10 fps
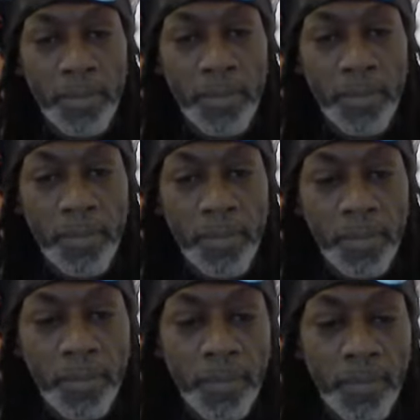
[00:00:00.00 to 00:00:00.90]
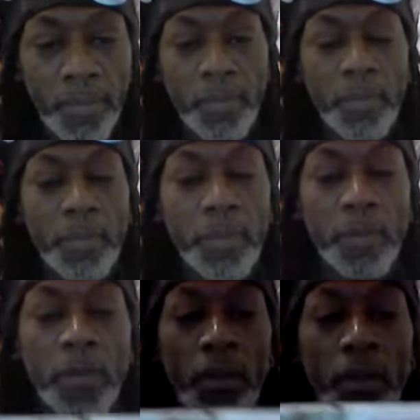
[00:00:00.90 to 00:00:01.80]

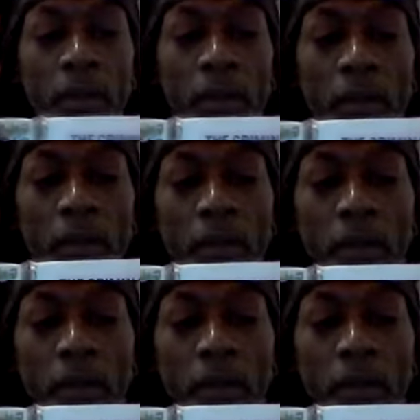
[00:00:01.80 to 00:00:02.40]
[no speech]